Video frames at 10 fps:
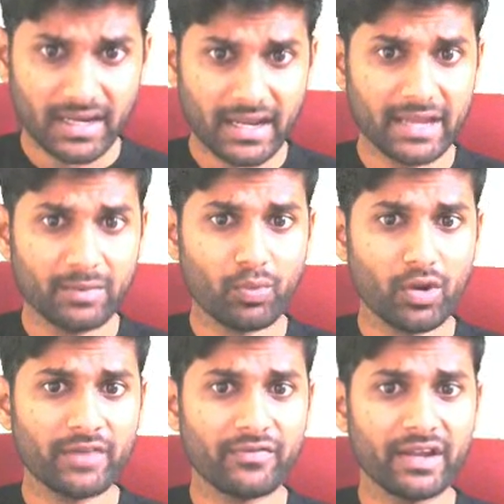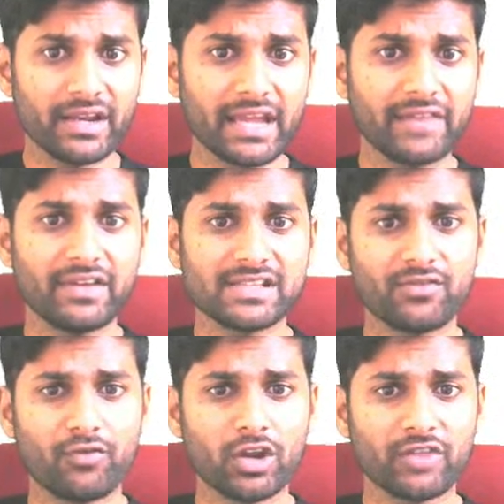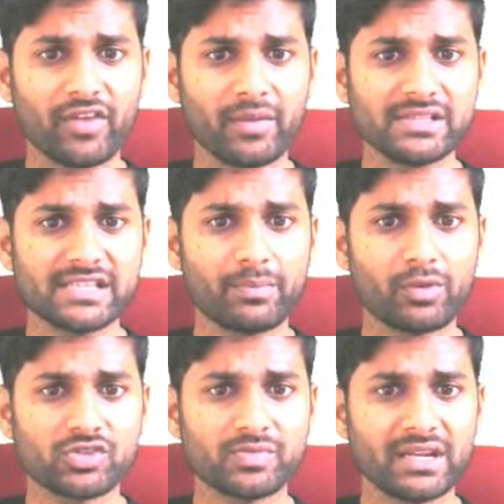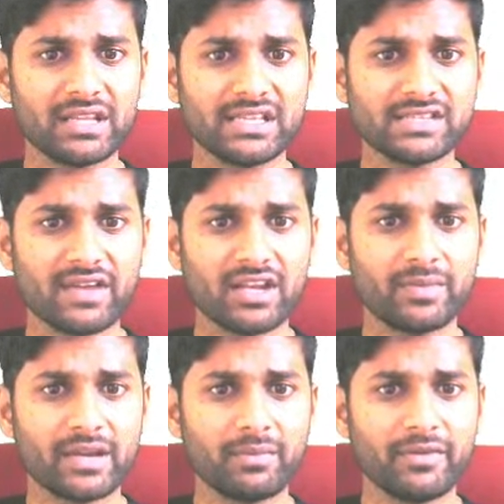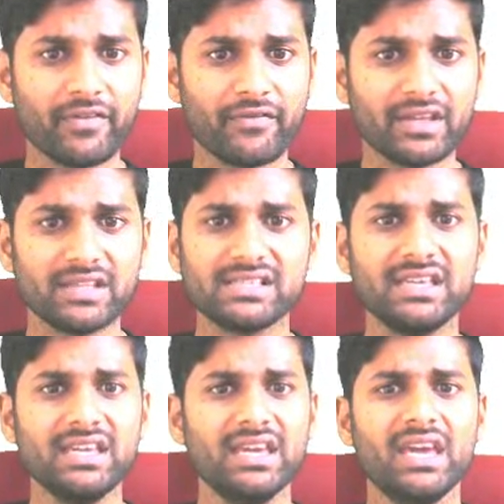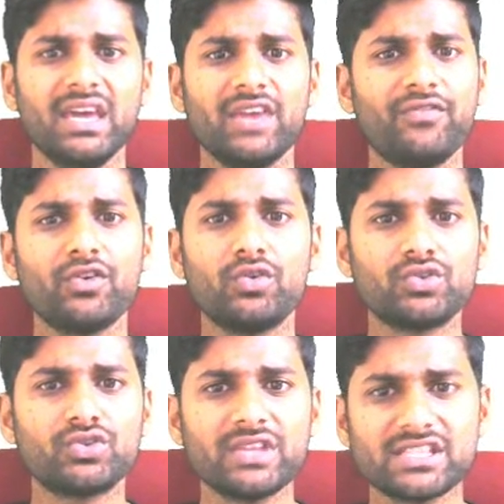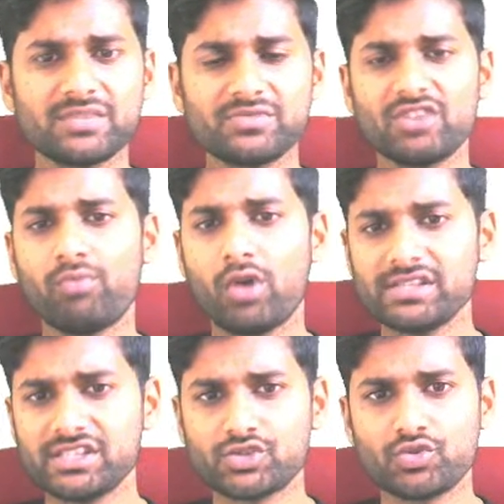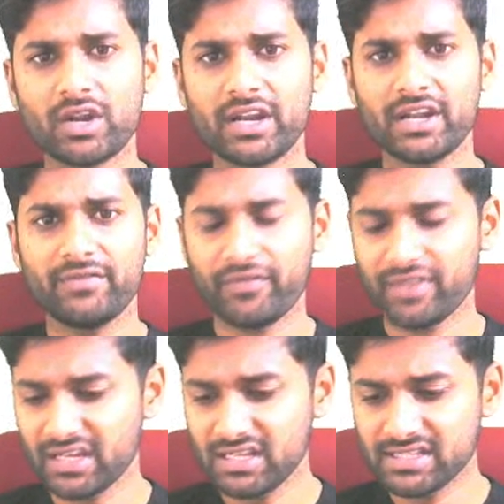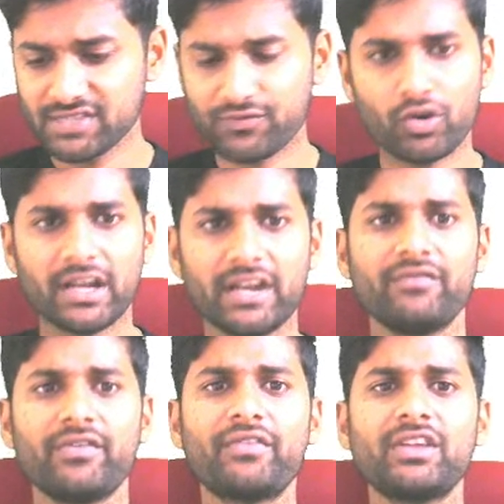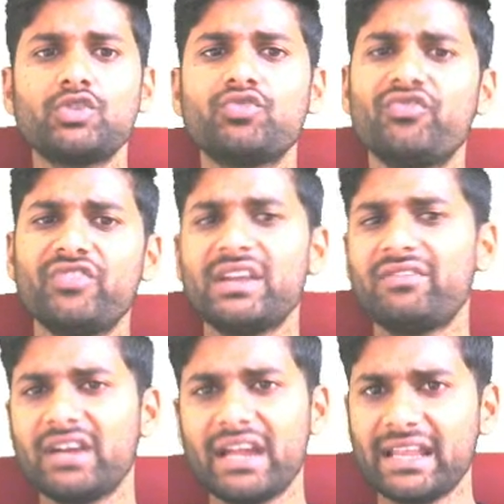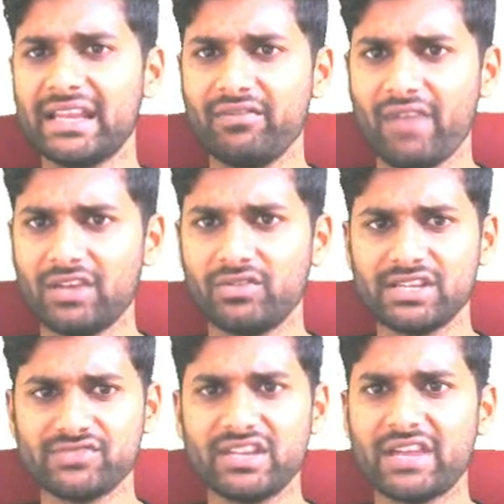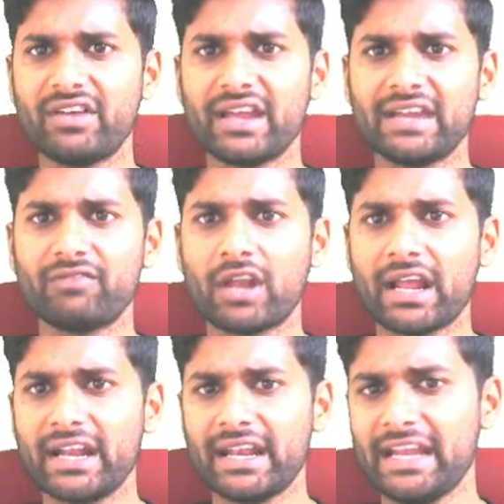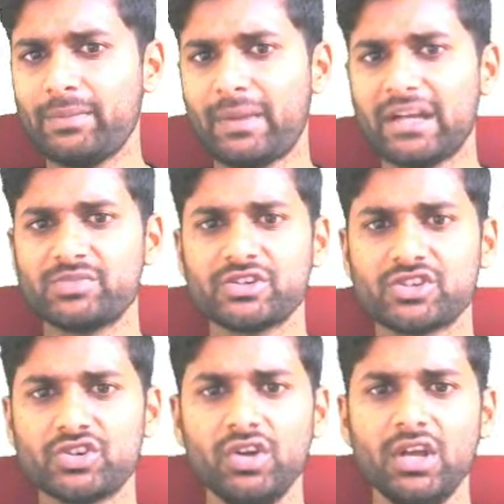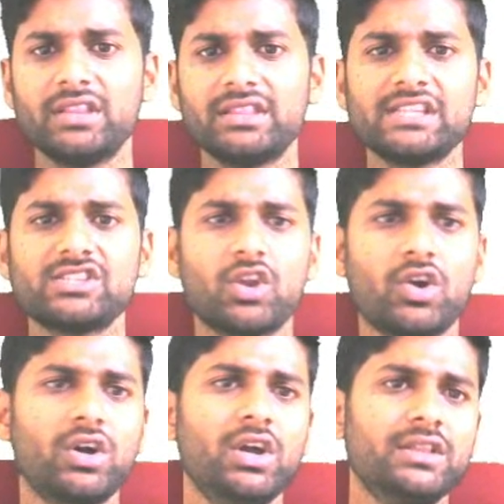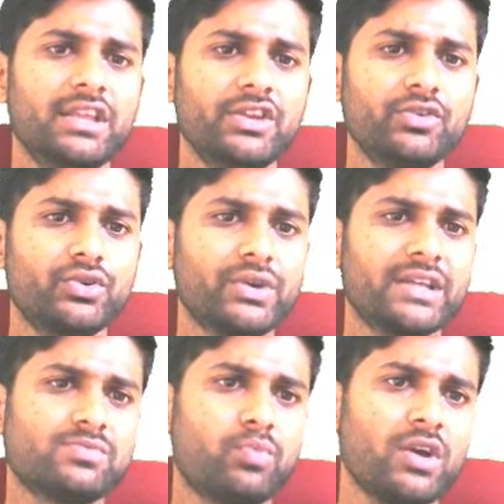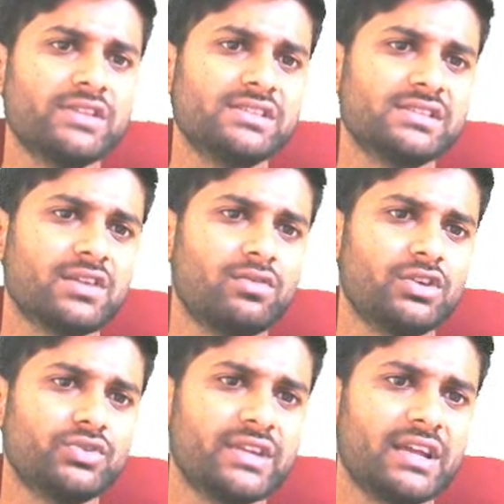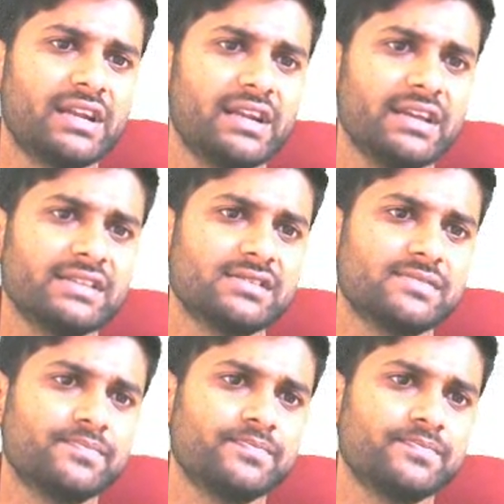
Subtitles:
9.5, 9 5s are 45 means approximately these value become a 50. See, if you go through the assumption of boys is 250, girls is 450, we never get any value guys. We never get 190 participation. No, that is the wrong. Then you took it as boys is equal to 300 guys.